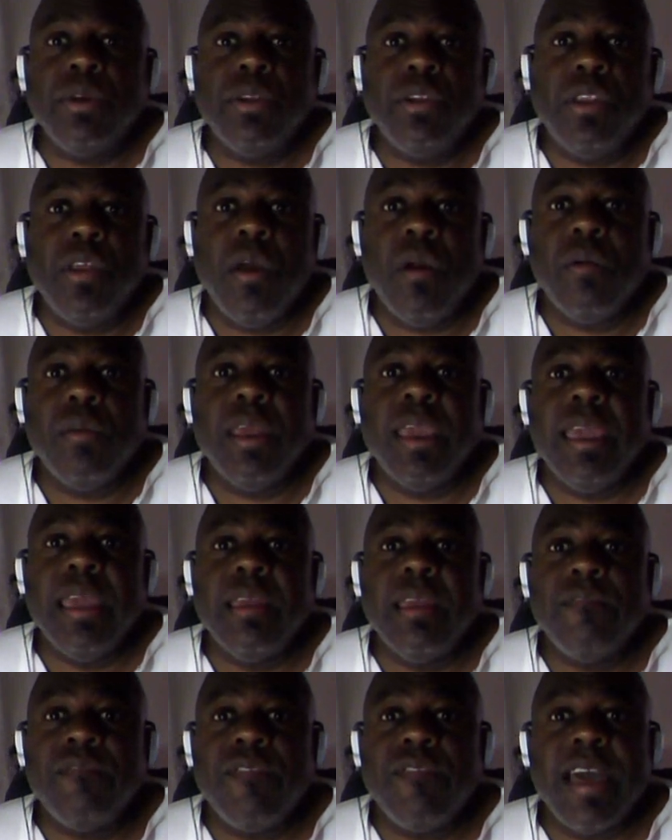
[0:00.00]
put Toney
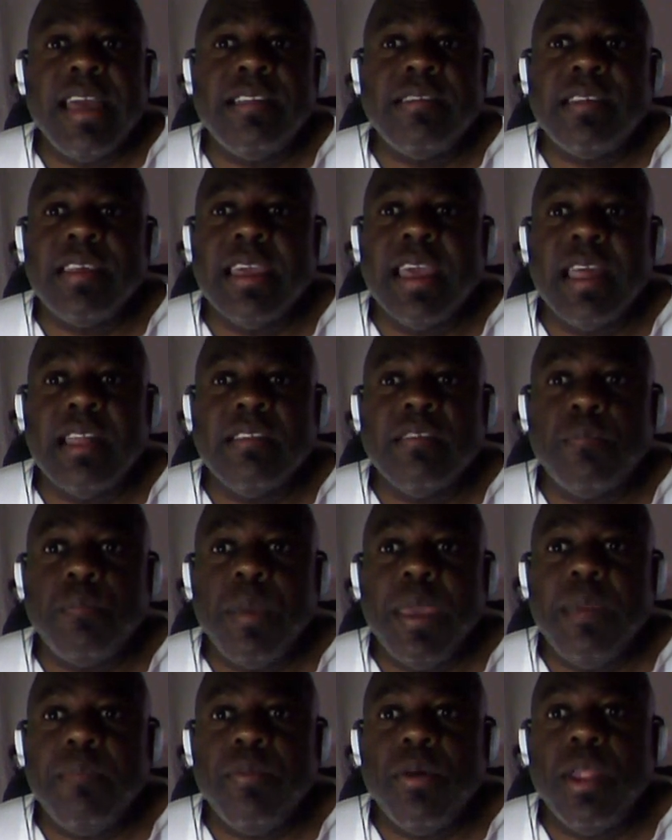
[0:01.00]
in fights against
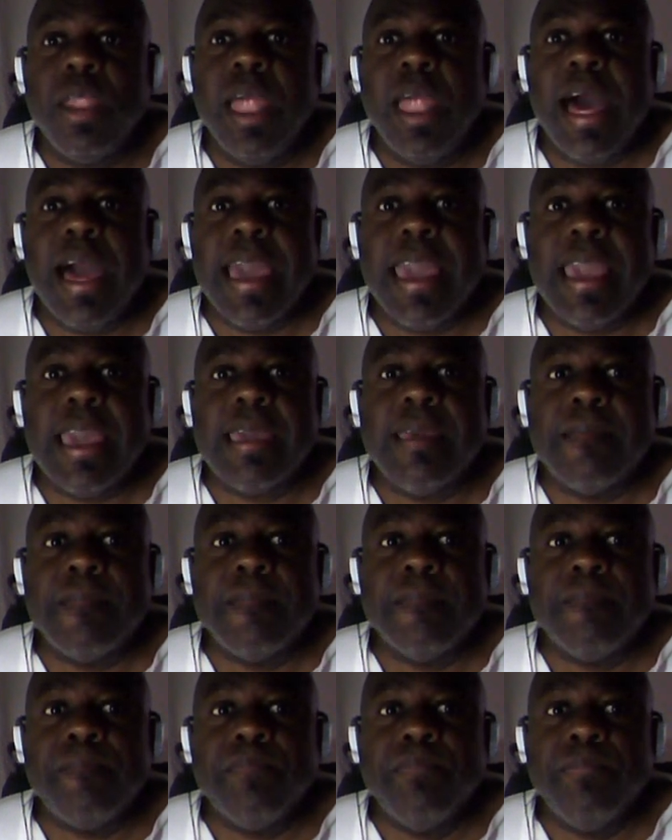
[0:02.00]
people like
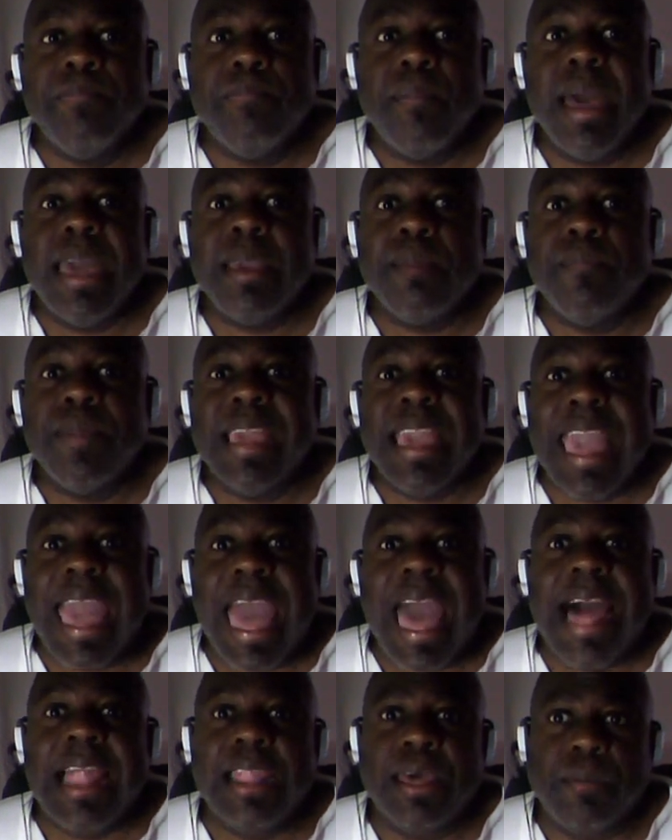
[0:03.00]
Mike
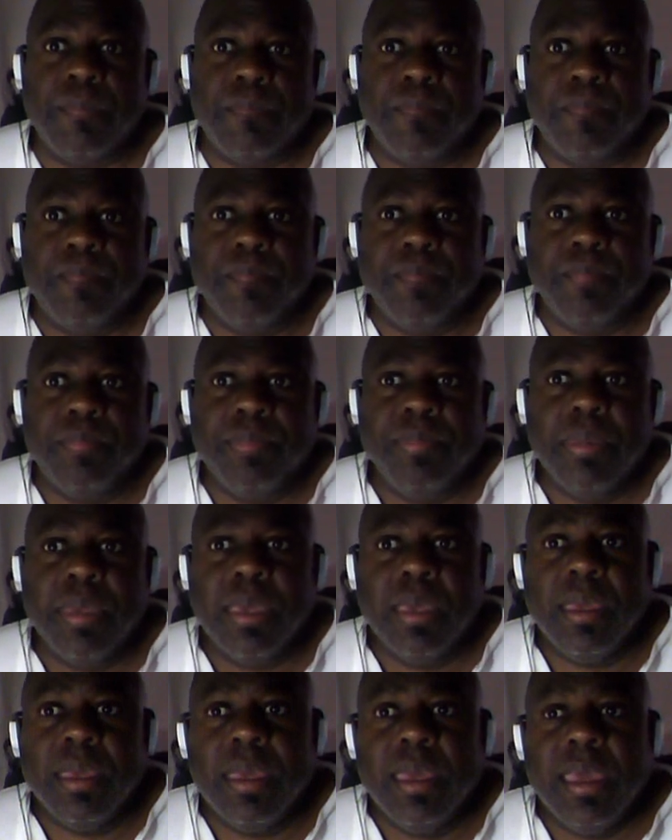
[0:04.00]
McCallum,
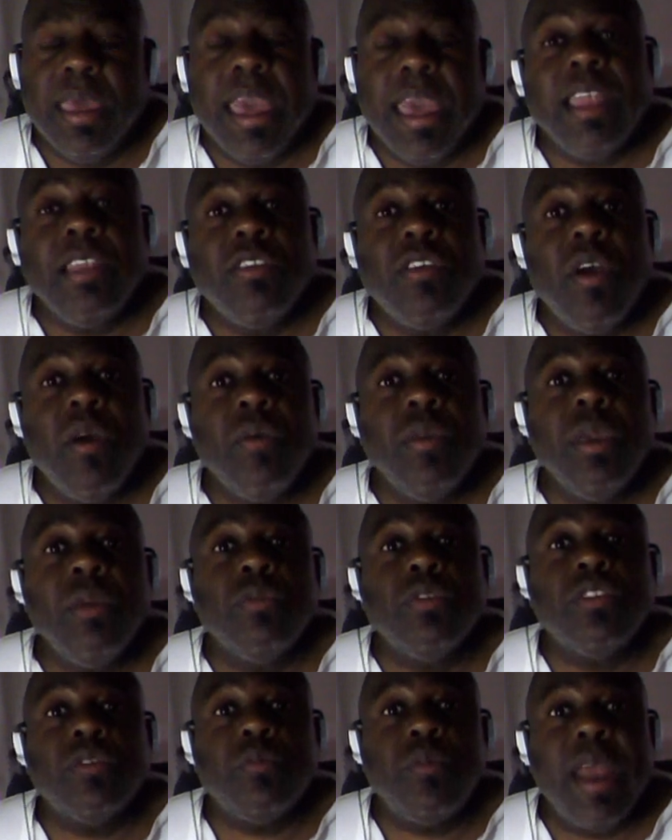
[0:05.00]
and Toney
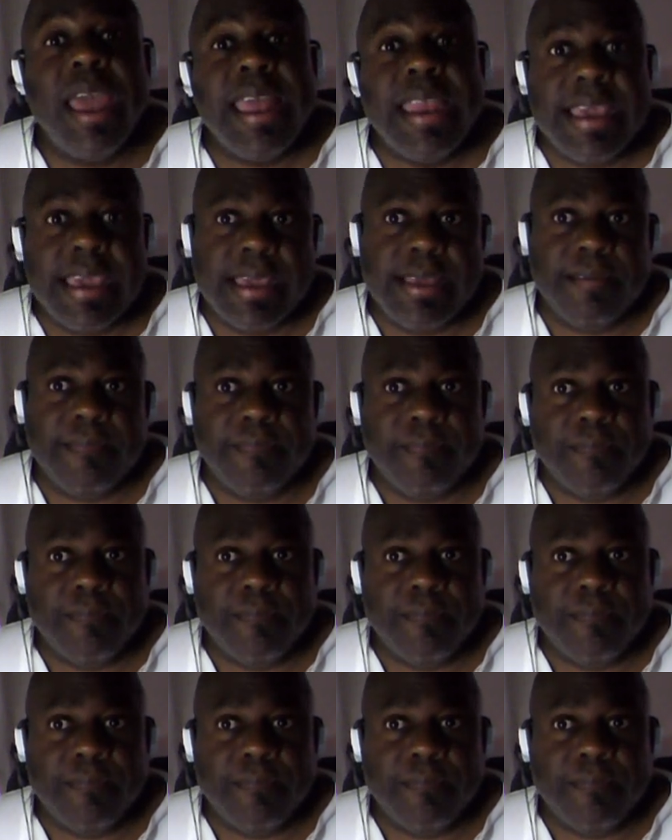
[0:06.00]
was ready